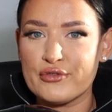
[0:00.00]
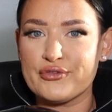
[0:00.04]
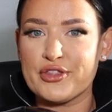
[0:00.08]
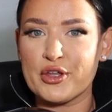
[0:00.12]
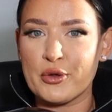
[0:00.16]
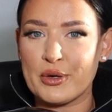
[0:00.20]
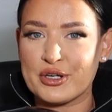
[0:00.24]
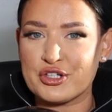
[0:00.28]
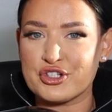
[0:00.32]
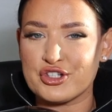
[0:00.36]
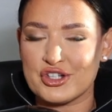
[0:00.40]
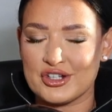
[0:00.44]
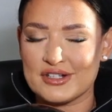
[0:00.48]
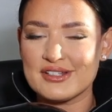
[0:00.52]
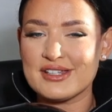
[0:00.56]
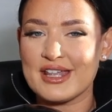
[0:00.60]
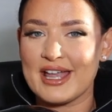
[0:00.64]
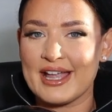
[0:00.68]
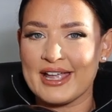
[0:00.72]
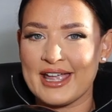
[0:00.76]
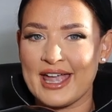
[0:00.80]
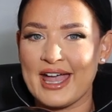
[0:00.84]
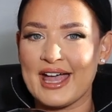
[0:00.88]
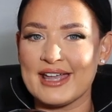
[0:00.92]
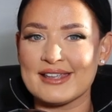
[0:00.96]
of the questions that
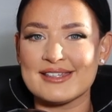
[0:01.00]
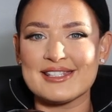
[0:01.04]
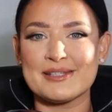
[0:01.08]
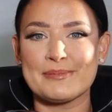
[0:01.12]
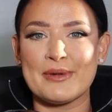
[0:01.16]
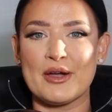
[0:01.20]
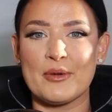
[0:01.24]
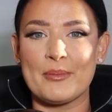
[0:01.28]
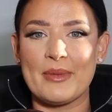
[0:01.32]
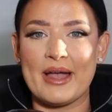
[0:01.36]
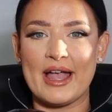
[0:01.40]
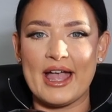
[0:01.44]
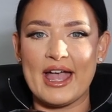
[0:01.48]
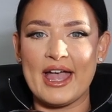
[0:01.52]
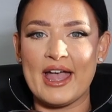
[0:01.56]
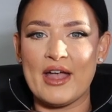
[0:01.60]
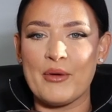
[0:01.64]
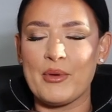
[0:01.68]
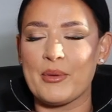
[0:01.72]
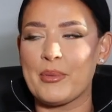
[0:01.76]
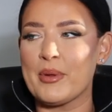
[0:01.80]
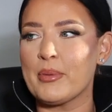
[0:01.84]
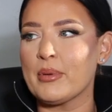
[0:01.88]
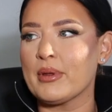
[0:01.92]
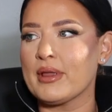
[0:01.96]
I get asked about my hair,
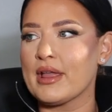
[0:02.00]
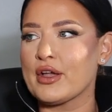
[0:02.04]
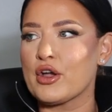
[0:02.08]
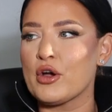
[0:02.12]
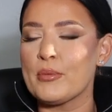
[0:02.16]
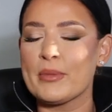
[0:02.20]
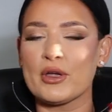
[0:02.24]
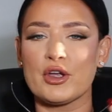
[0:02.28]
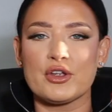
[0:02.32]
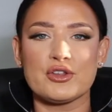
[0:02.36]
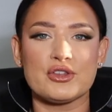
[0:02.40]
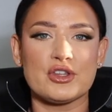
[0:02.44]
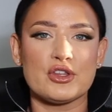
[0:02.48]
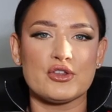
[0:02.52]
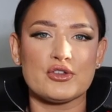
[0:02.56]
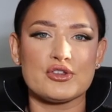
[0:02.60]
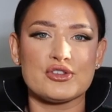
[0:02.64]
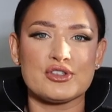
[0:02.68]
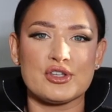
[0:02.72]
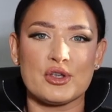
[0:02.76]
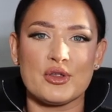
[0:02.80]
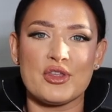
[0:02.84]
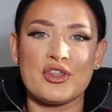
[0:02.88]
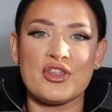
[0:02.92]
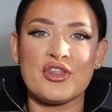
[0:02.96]
where people are like, oh my God, it looks
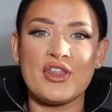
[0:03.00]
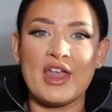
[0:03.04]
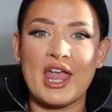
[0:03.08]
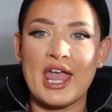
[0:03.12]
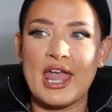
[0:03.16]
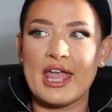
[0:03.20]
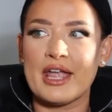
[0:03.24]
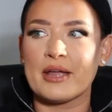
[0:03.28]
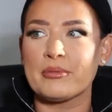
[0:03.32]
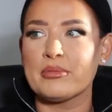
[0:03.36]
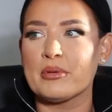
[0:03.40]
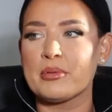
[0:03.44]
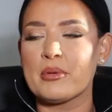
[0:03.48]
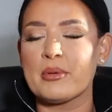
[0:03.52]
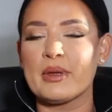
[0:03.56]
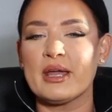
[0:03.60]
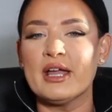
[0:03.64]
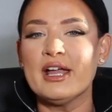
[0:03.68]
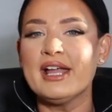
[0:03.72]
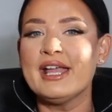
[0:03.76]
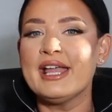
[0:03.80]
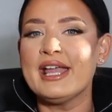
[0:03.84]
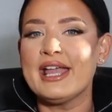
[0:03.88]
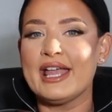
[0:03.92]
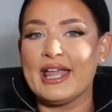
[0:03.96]
so thick, and blah, blah,
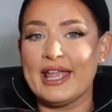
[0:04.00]
blah.